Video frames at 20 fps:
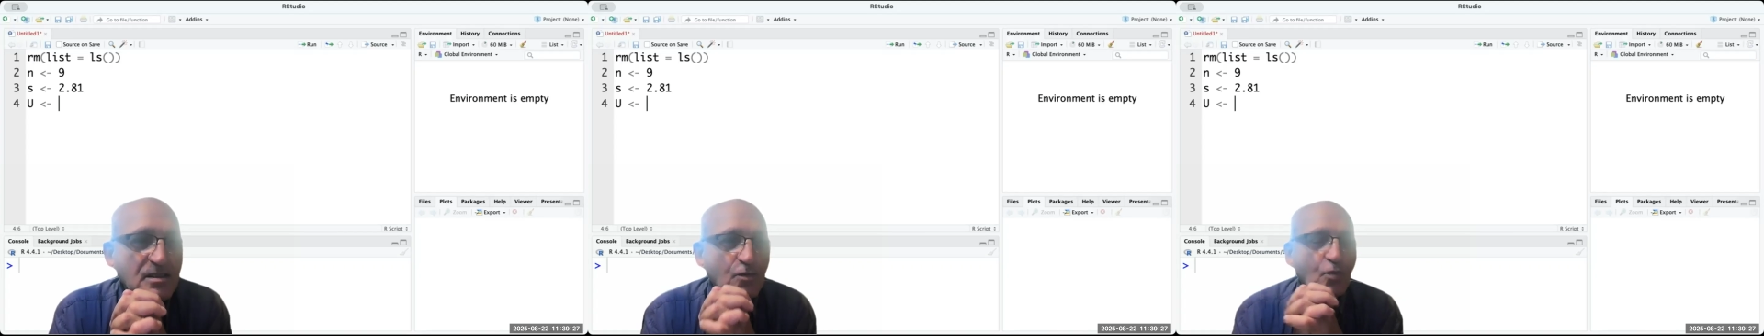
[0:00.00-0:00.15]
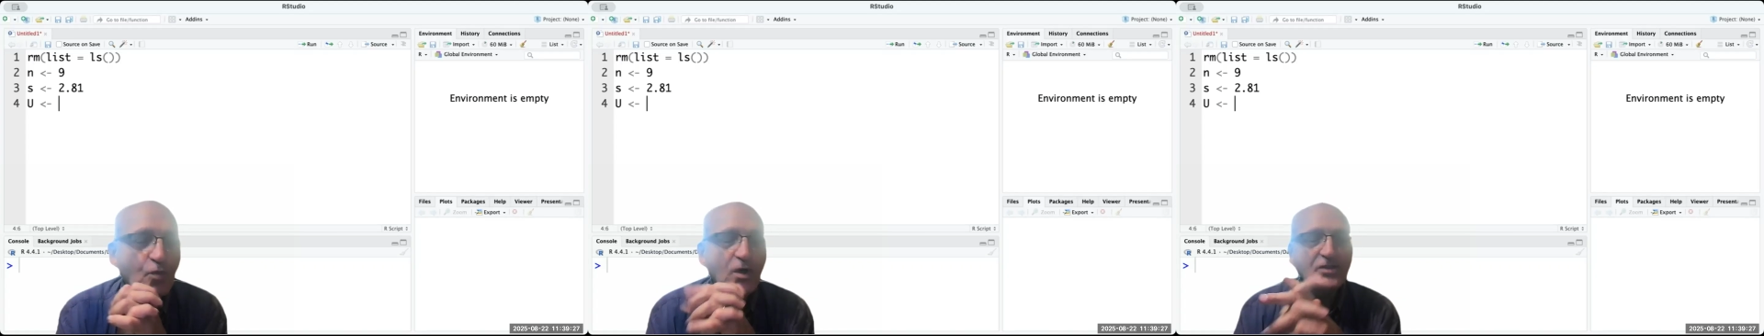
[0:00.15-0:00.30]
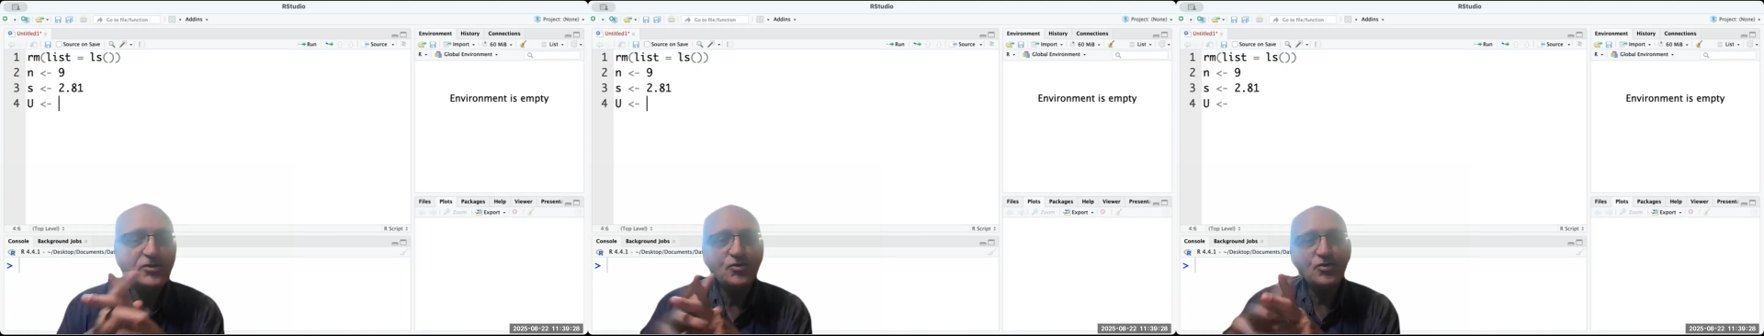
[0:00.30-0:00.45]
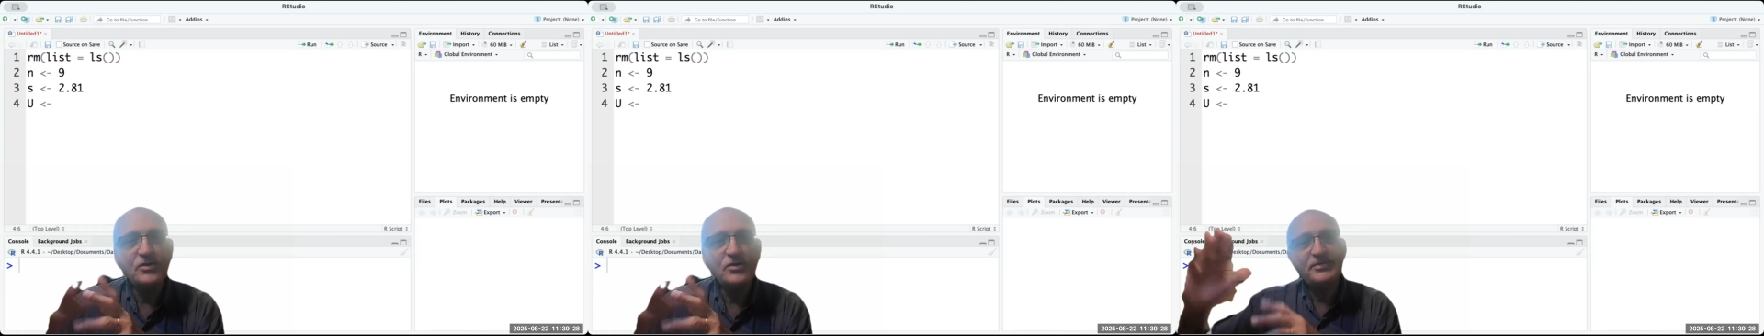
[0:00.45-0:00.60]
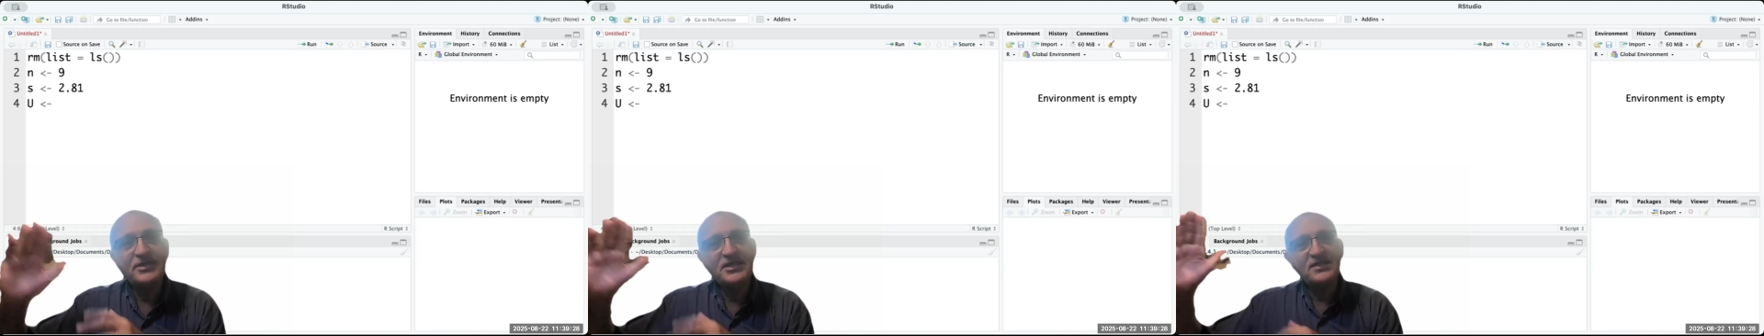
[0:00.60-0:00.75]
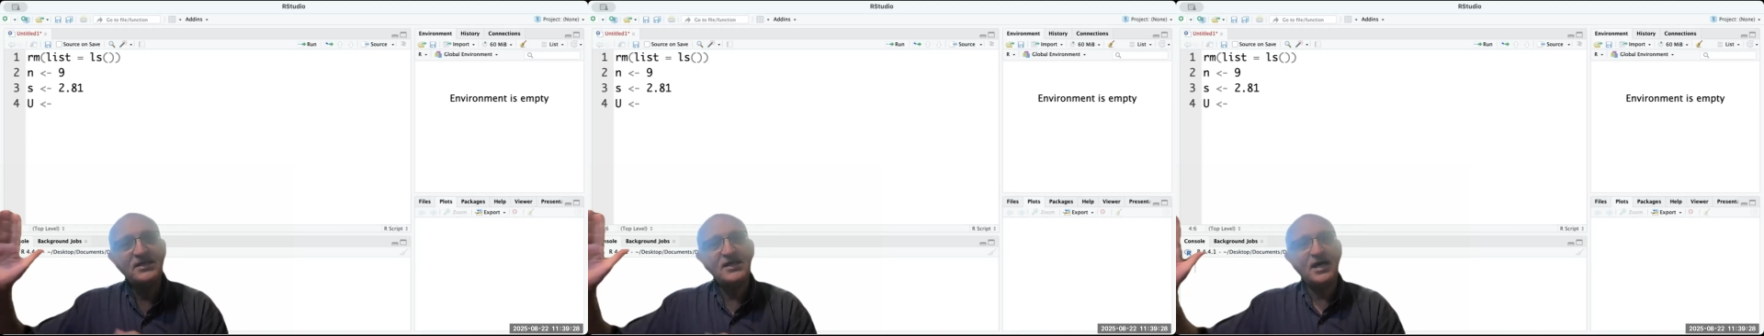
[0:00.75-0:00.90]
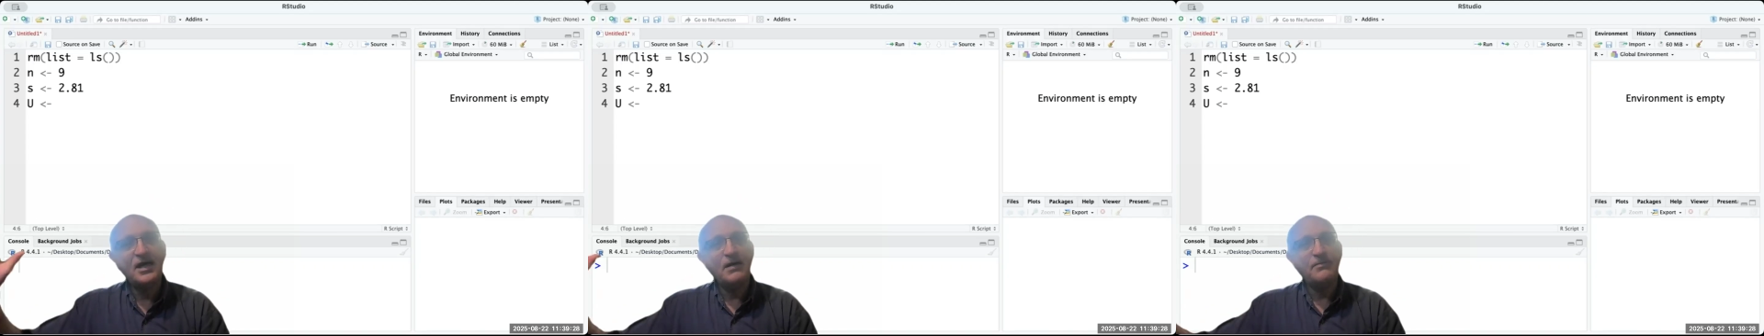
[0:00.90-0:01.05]
what would be
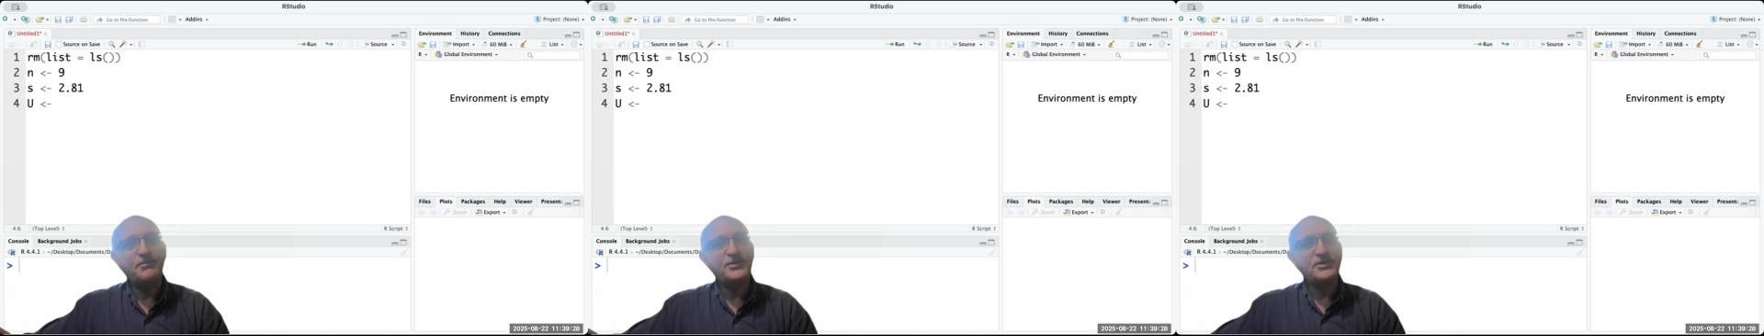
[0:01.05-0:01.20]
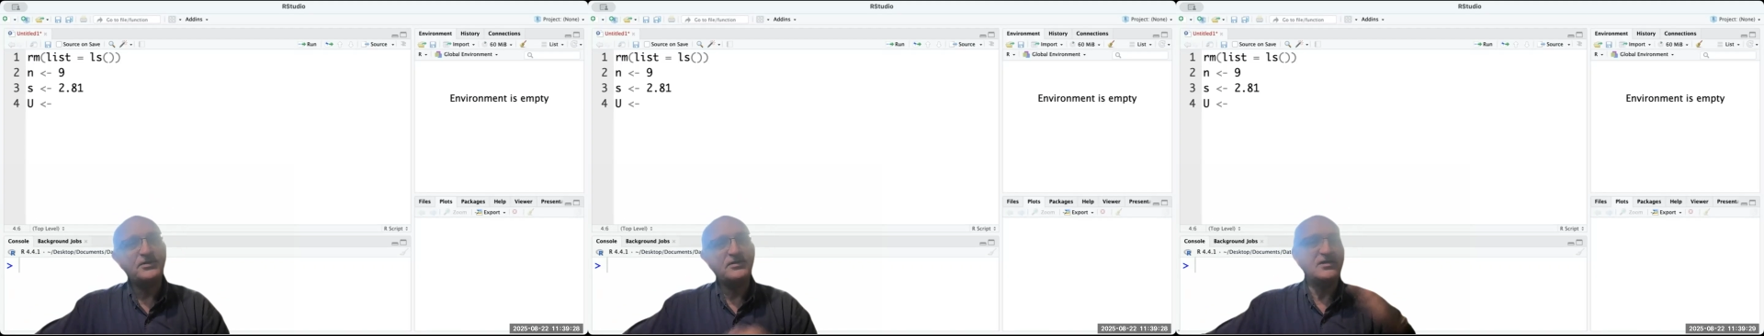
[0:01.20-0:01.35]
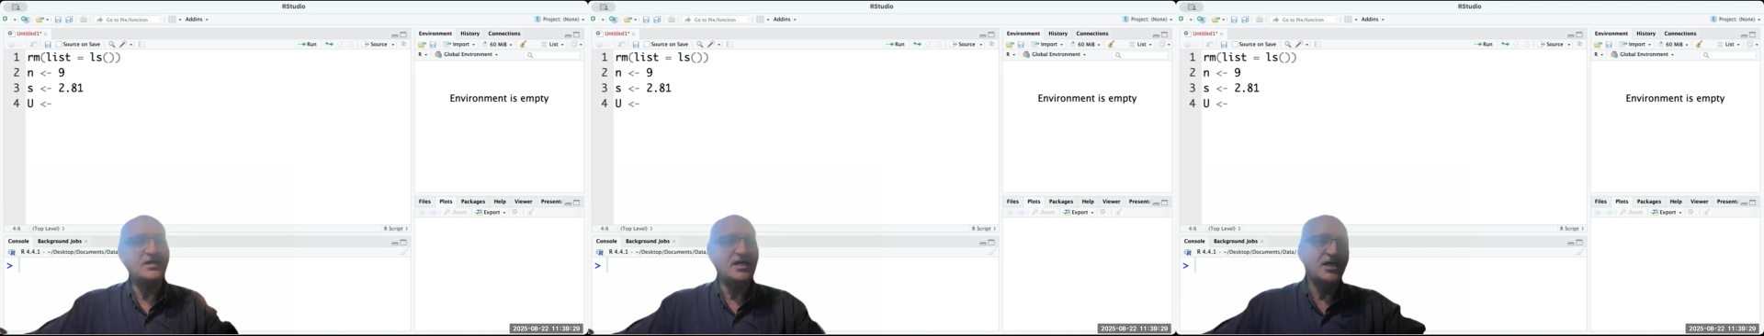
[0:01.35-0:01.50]
the upper